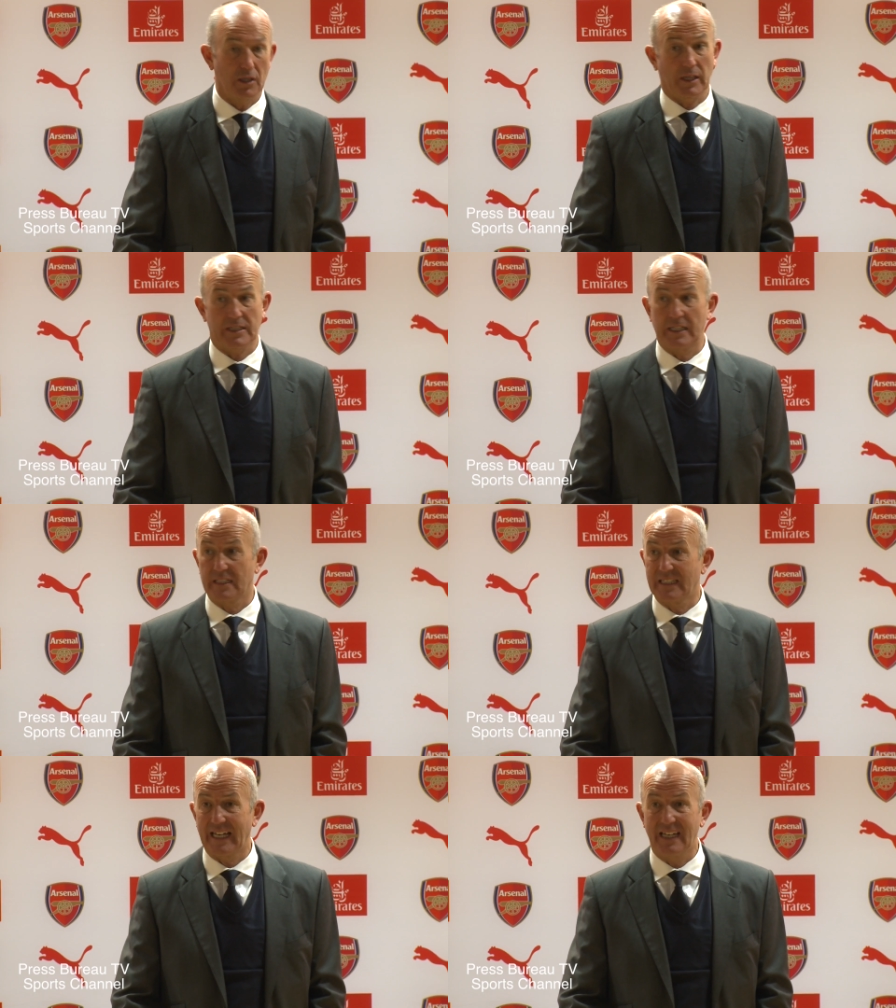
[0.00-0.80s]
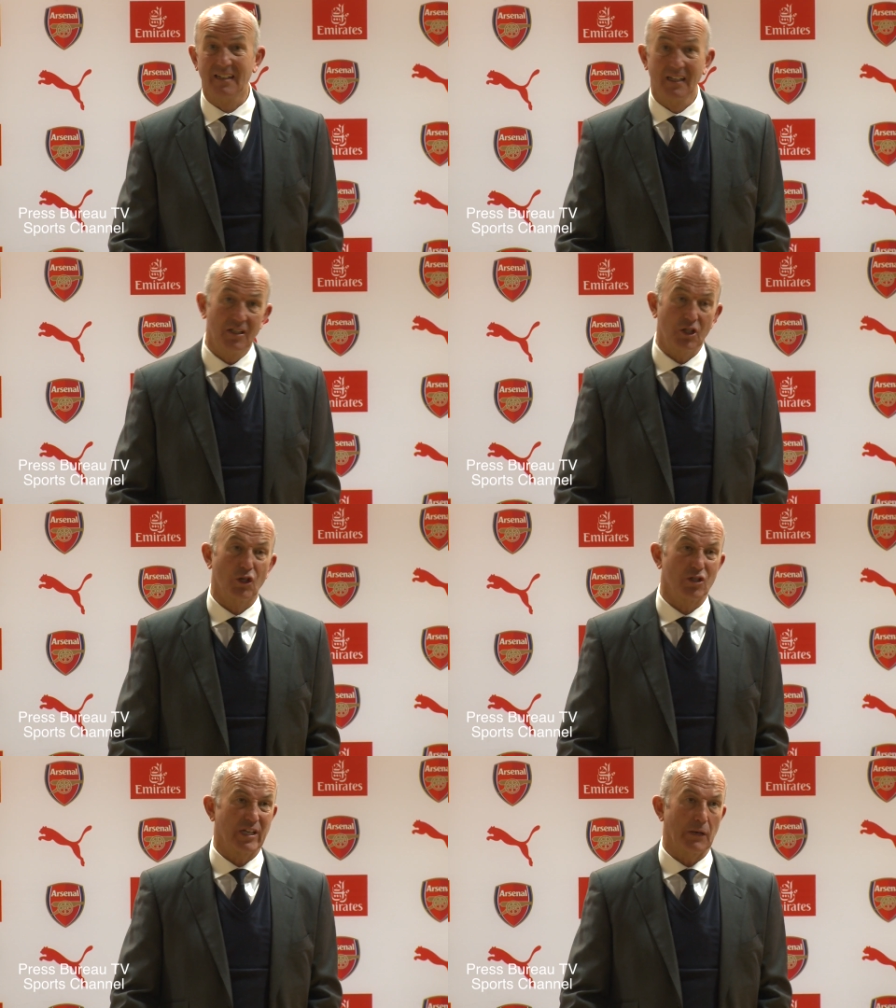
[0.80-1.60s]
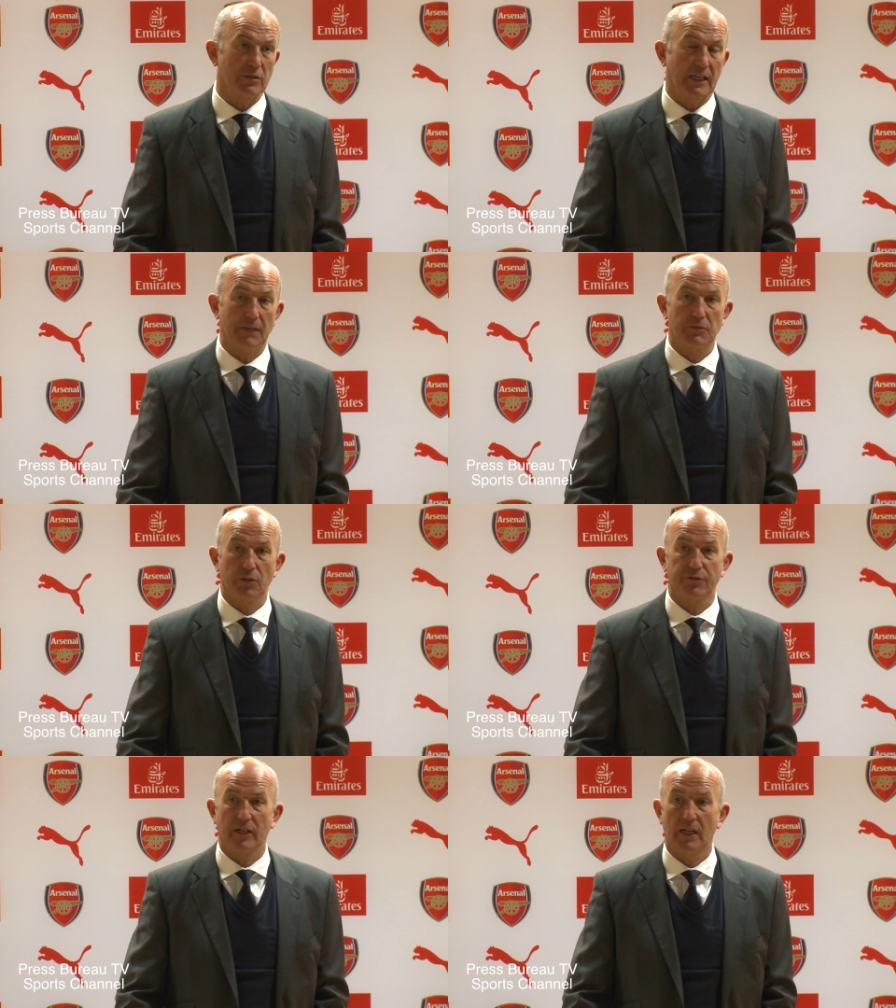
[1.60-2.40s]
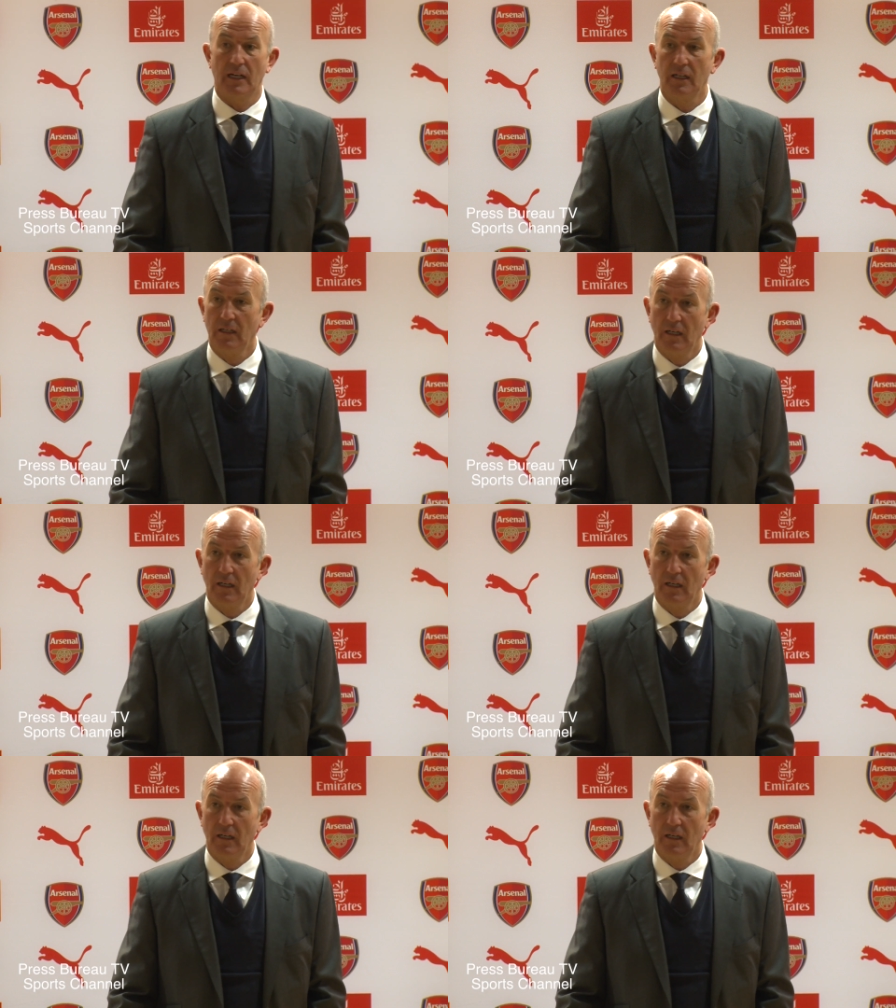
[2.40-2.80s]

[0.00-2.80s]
Like I say, today, you could say it was a game too far.